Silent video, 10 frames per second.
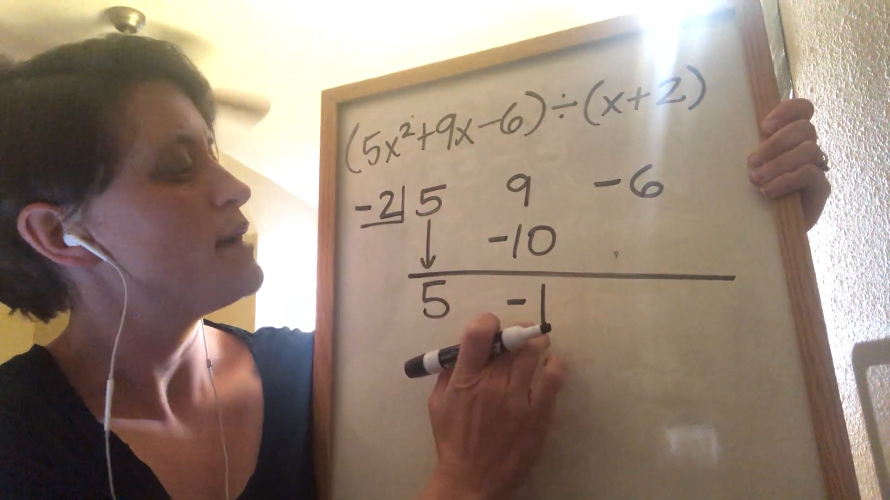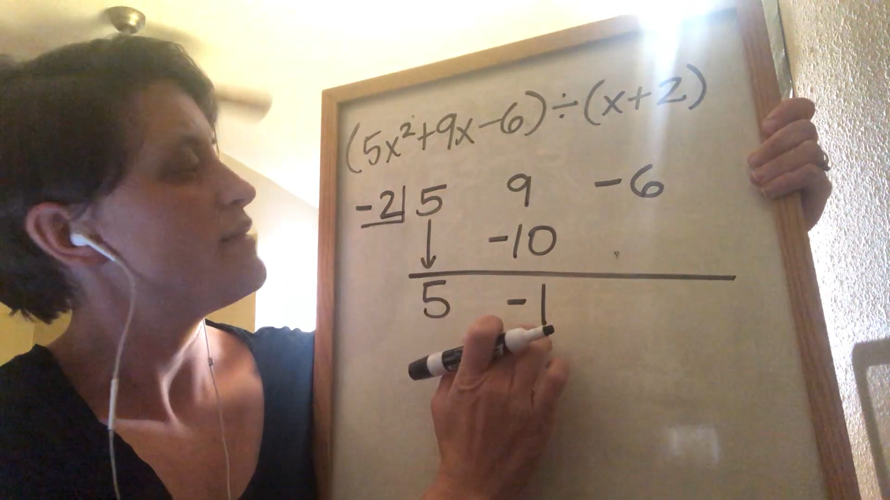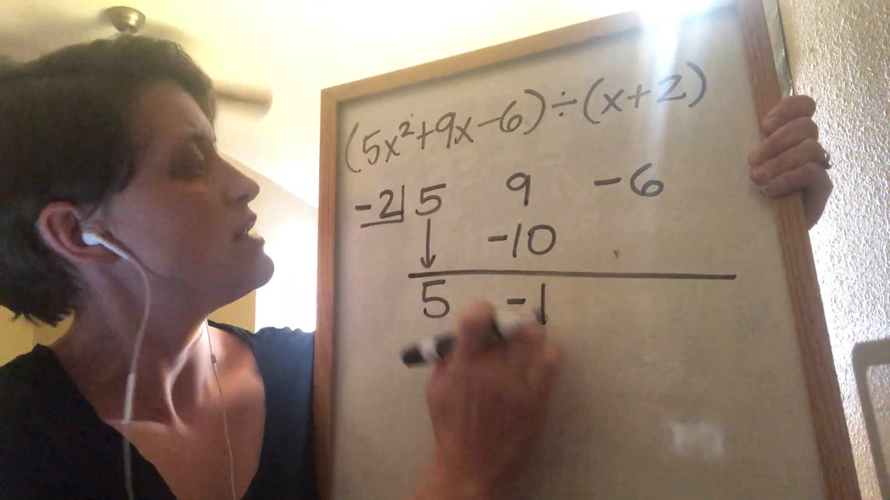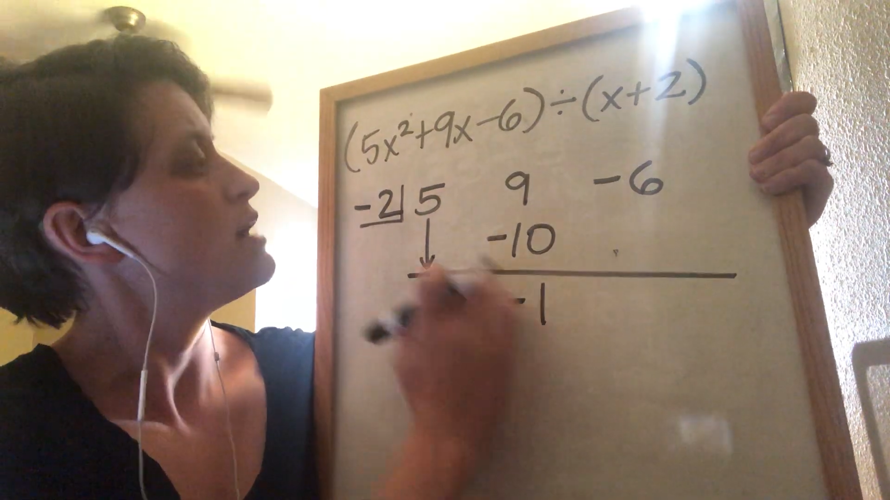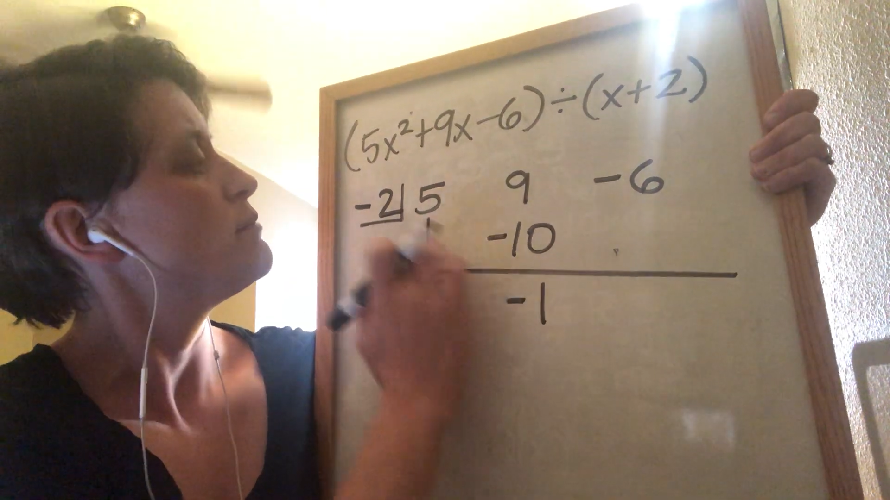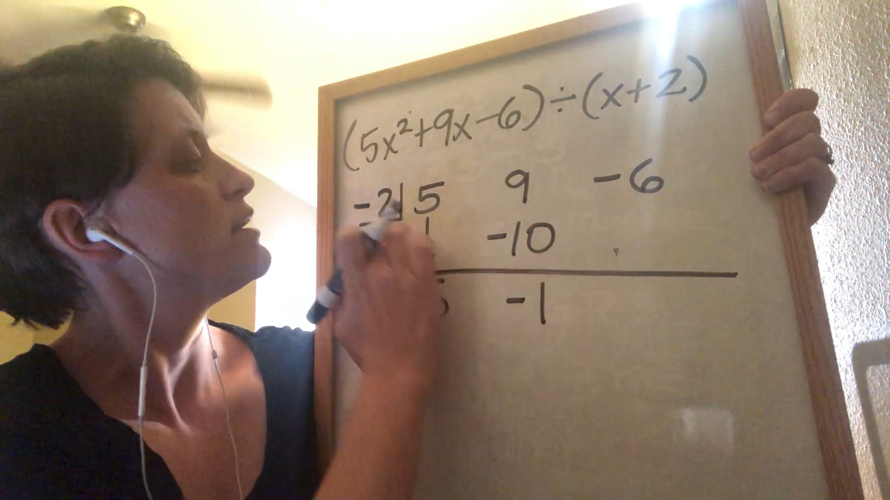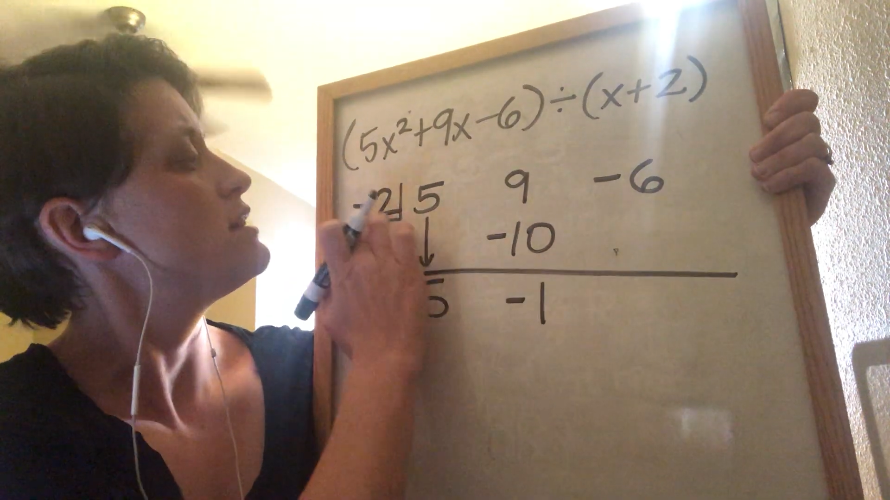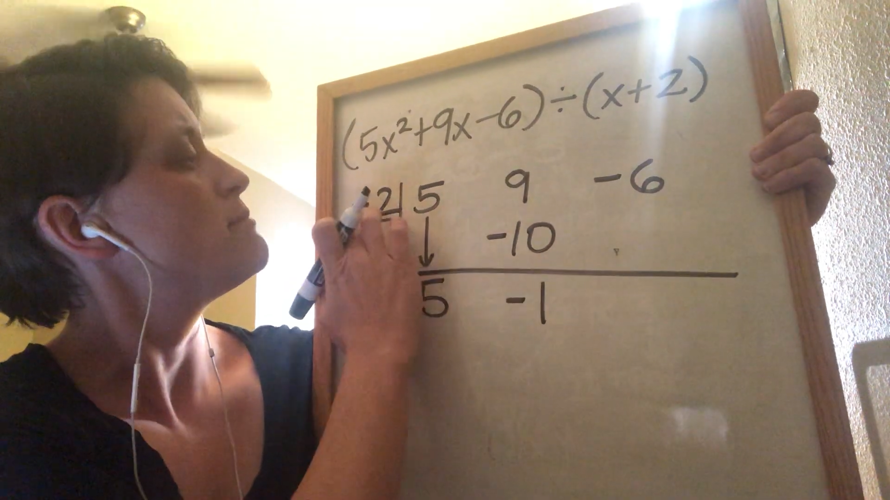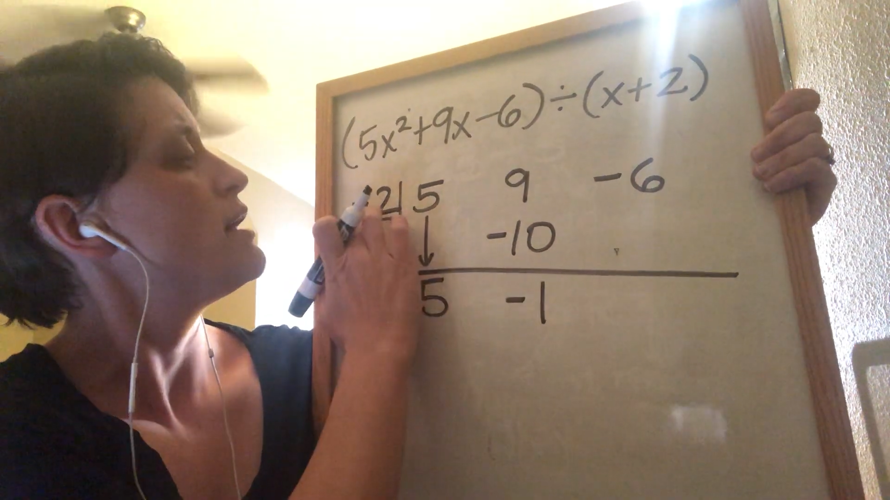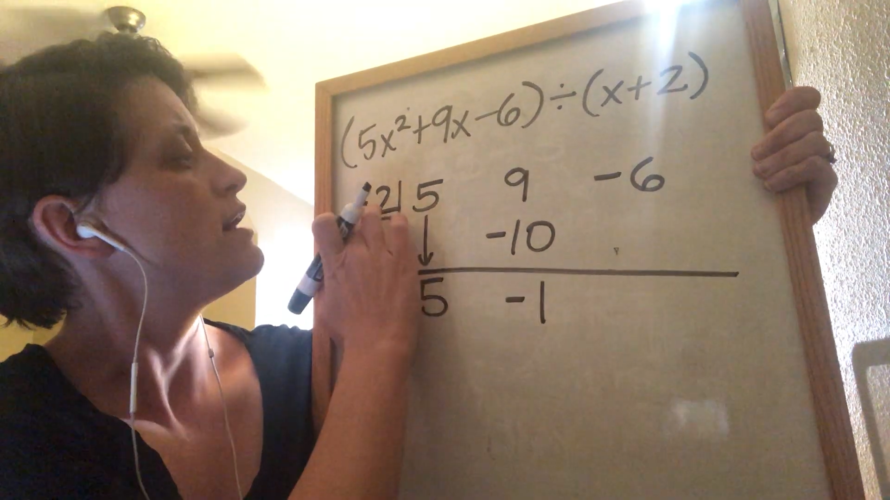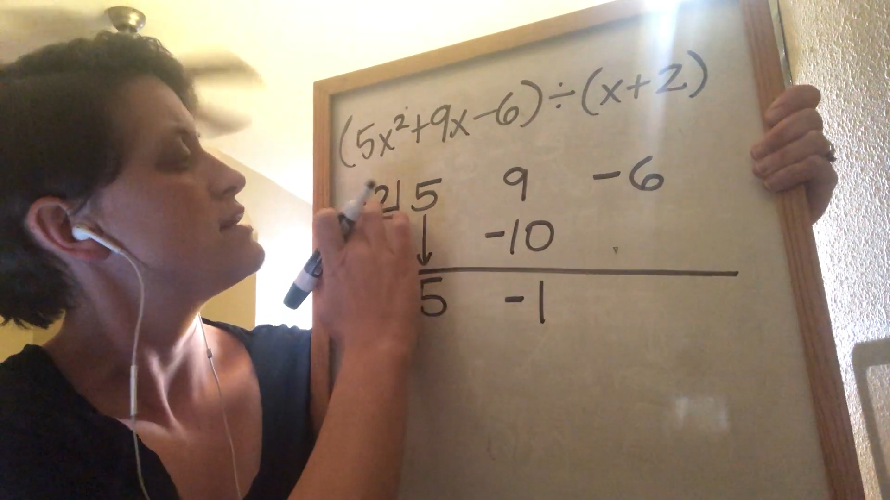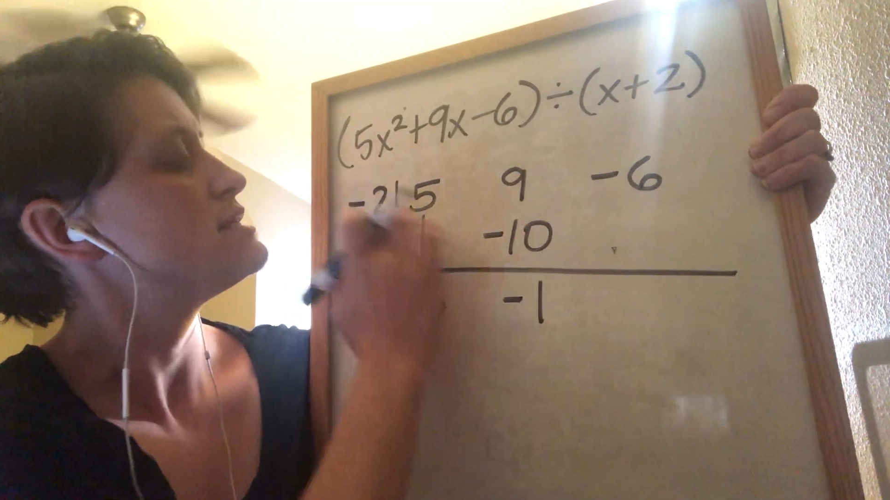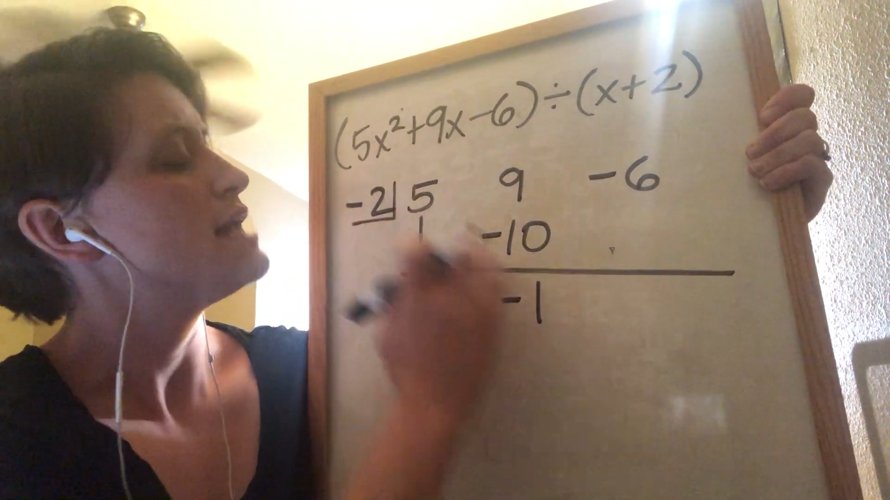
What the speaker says: by the number in the box.